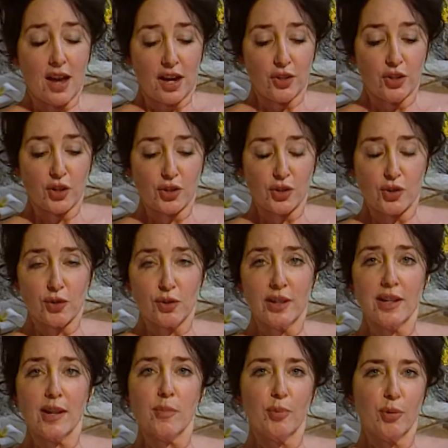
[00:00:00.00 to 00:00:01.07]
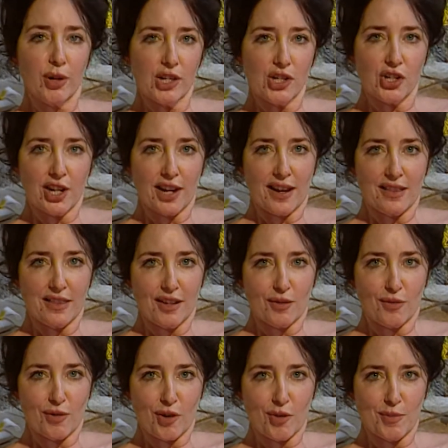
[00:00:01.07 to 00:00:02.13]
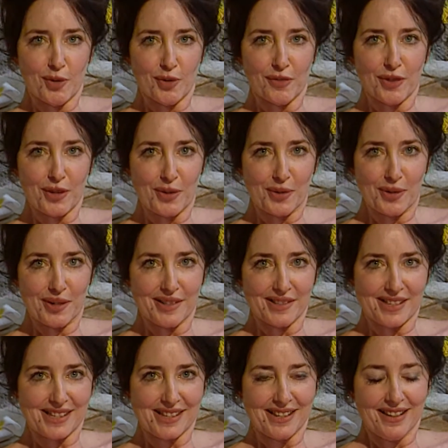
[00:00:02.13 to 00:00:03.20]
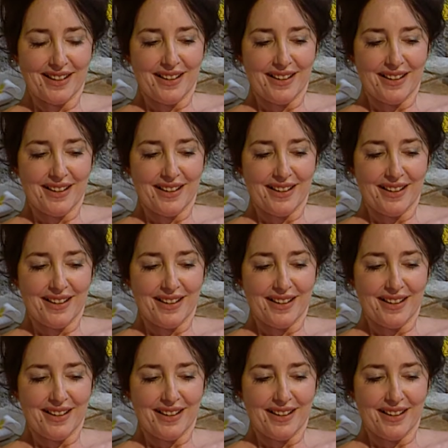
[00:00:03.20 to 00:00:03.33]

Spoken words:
and you can truly appreciate the aroma of the oils.